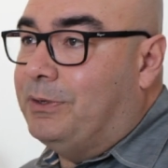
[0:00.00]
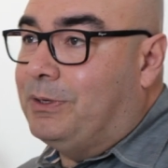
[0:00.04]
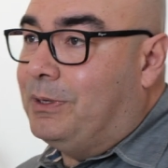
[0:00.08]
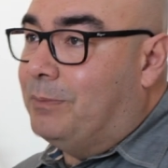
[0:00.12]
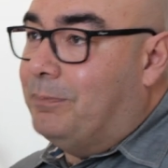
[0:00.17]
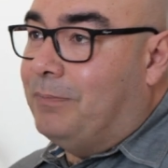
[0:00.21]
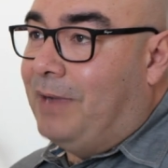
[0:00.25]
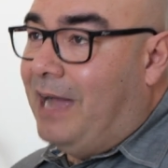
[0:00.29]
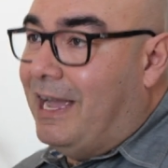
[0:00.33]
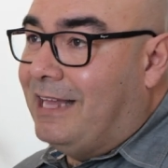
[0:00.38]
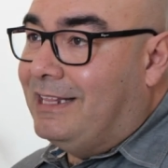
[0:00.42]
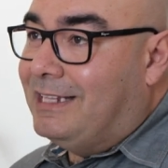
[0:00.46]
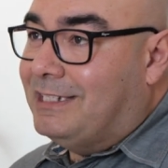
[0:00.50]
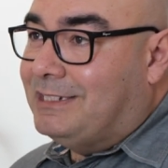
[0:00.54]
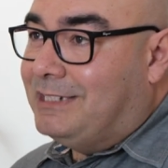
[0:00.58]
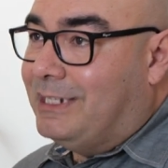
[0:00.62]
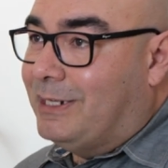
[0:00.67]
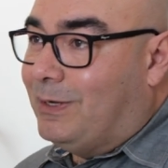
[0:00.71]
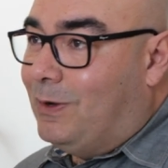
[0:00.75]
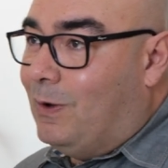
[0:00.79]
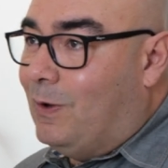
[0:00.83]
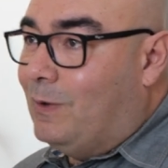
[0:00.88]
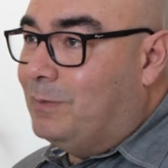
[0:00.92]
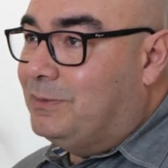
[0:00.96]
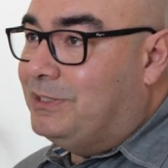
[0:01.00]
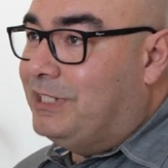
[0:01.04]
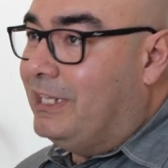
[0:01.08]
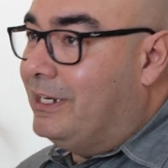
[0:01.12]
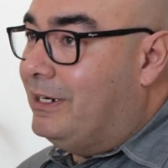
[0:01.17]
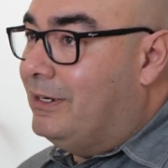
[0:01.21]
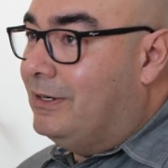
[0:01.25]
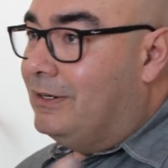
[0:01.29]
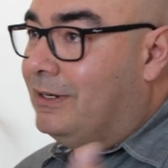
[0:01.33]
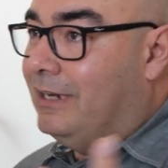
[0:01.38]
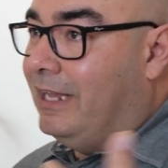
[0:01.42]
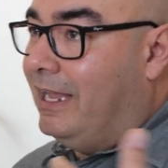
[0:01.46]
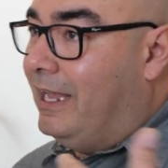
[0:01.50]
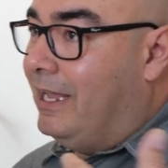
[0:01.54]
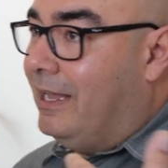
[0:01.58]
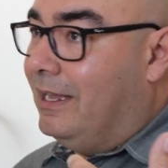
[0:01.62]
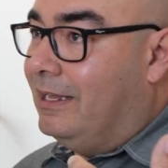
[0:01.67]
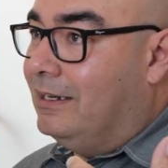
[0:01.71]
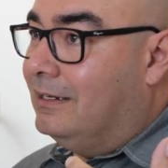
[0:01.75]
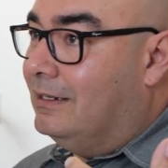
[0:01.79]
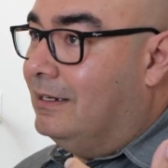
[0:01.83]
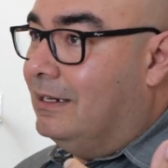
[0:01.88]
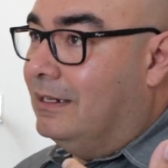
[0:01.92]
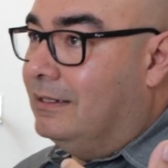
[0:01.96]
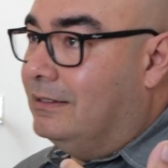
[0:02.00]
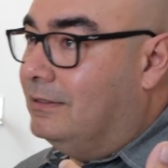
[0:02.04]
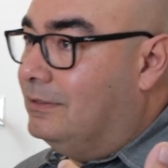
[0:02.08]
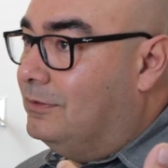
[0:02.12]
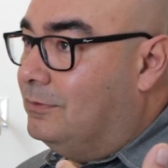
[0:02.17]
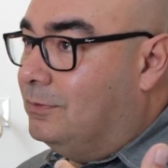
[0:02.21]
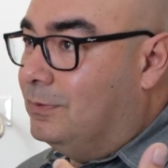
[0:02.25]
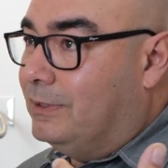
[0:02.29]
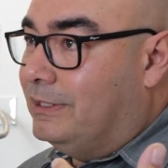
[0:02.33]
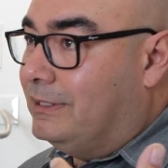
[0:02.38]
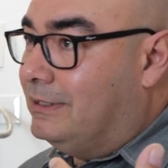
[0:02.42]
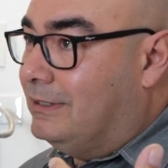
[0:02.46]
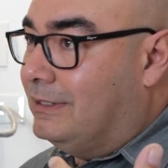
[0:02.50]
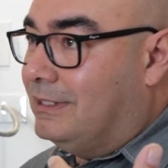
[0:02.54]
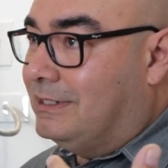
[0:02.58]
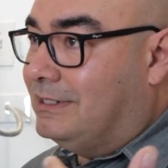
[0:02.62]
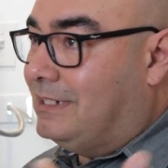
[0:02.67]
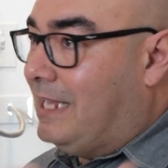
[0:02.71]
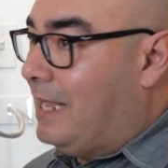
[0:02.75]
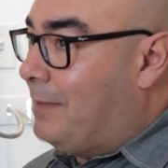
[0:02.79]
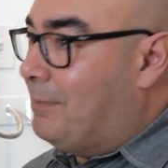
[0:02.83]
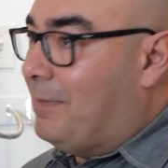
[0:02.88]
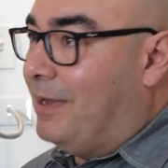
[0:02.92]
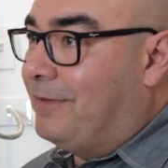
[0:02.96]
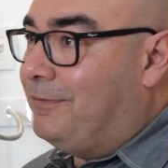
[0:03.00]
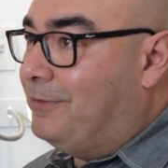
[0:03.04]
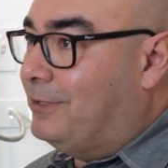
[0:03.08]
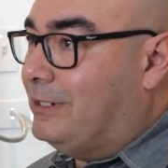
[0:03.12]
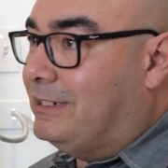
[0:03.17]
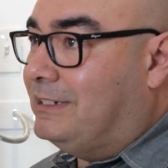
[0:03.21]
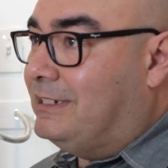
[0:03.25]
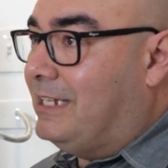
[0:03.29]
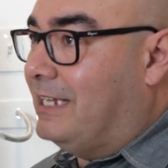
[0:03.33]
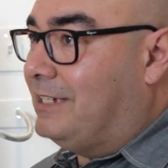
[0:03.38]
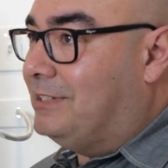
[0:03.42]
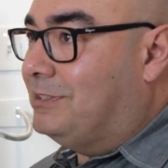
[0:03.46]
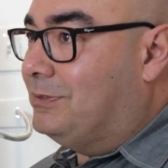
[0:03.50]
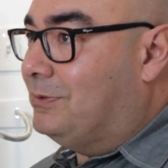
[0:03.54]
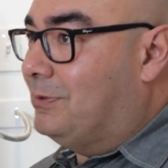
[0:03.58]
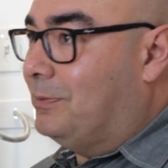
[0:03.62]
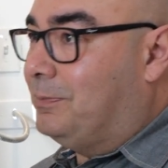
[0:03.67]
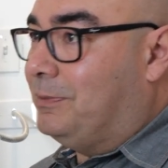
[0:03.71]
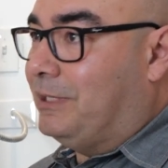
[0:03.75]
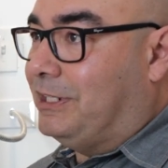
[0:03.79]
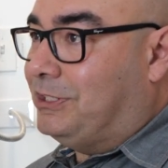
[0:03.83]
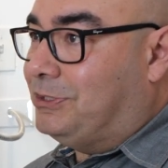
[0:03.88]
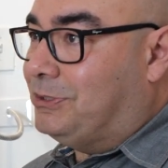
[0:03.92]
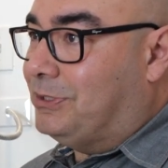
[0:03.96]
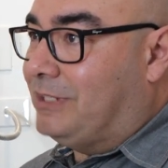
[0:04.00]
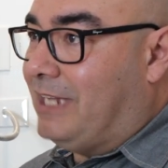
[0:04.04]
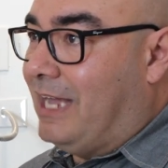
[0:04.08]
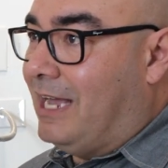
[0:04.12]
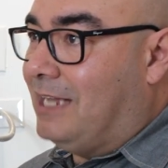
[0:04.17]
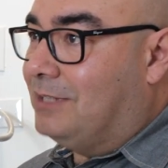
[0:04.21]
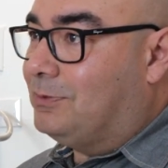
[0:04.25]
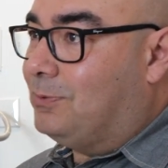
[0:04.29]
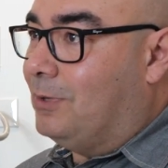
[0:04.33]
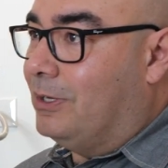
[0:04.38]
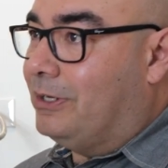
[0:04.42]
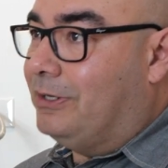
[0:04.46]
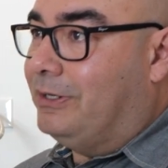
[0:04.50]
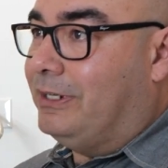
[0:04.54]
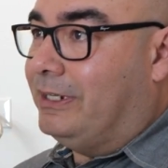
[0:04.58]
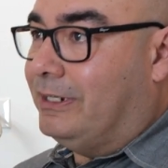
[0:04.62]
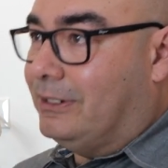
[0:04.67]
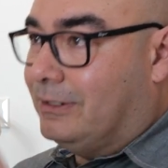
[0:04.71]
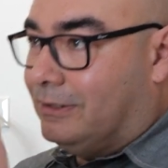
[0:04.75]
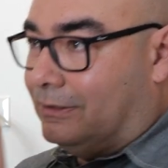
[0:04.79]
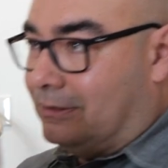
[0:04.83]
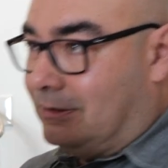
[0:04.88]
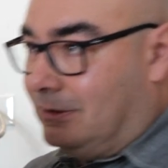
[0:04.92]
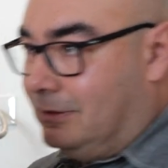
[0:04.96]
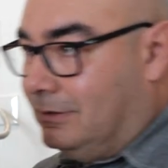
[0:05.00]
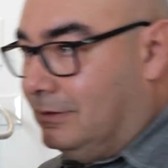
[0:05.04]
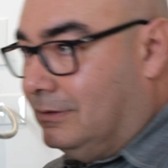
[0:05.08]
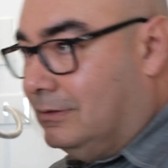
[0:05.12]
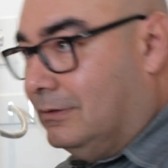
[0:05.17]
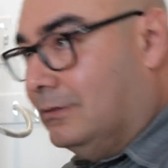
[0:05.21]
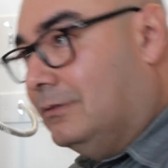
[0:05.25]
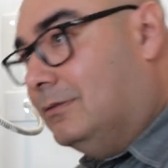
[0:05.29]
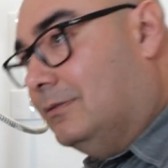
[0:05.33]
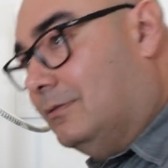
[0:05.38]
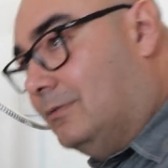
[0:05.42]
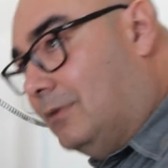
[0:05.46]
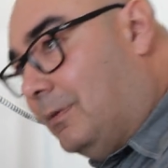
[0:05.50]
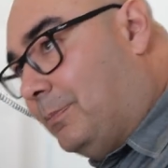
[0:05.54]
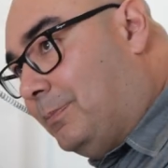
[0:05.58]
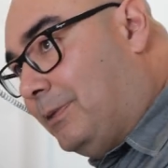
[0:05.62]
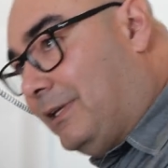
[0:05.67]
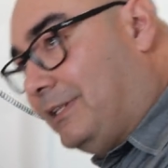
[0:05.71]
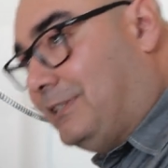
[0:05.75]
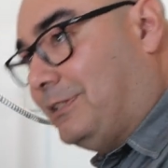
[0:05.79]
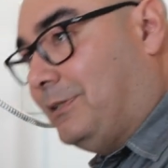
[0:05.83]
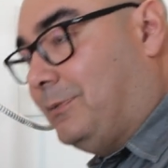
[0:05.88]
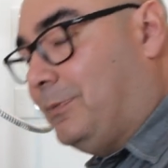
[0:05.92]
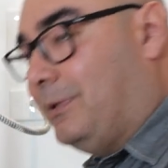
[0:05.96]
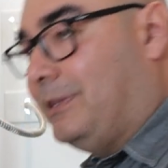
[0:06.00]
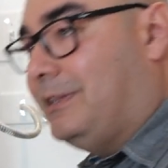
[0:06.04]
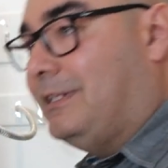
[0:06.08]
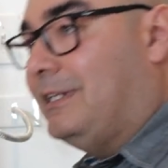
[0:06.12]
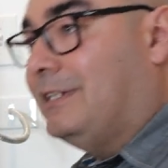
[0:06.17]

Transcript: You can buy this at a home center and with the same effort it takes to replace your gas water heater, replace it with